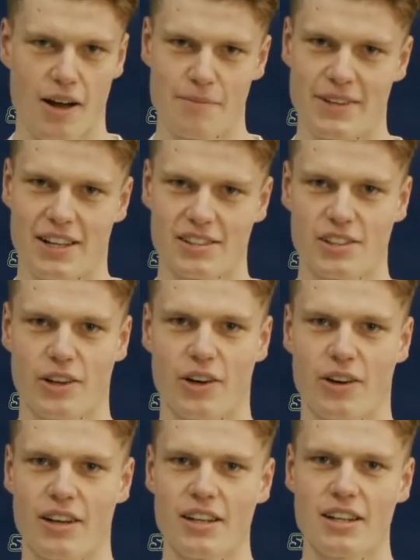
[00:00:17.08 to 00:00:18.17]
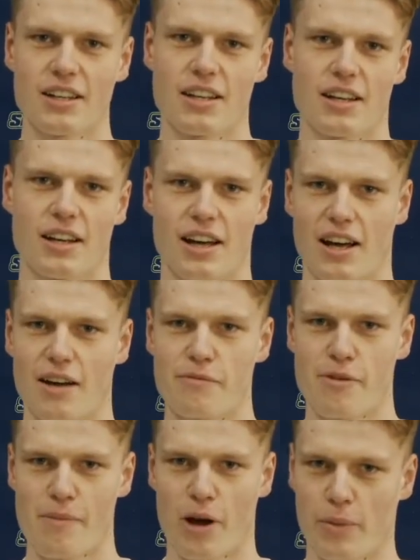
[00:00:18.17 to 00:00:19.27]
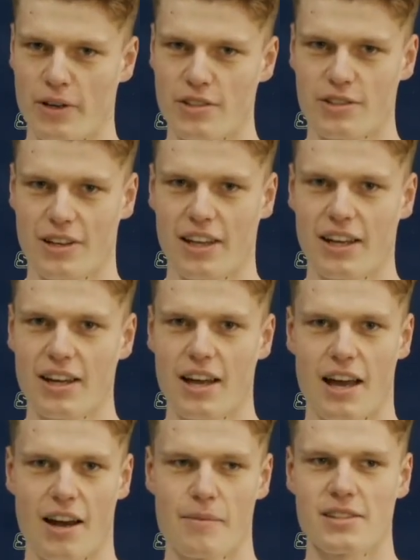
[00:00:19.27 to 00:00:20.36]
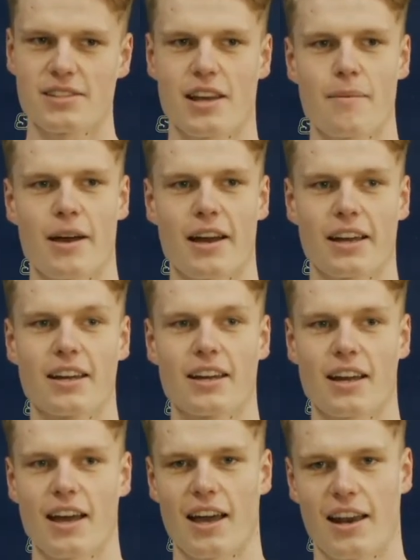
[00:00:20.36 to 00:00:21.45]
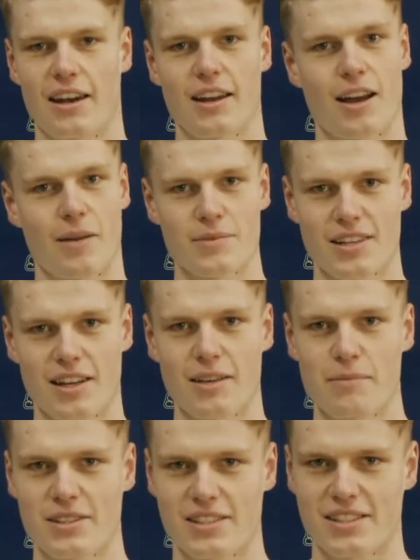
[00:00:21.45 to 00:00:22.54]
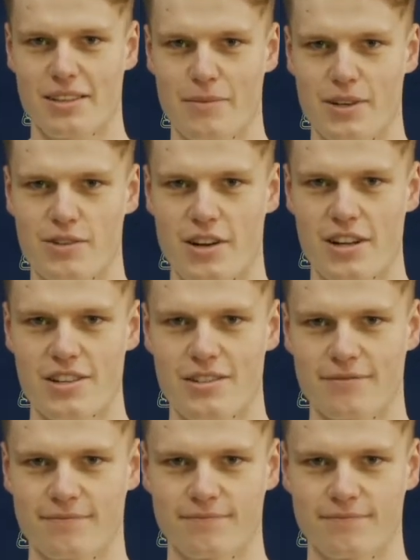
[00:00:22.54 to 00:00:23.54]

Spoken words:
I'm Darcy O'Connor. I'm from Melbourne, Australia, and I'm a centre-back, and I'm studying business administration.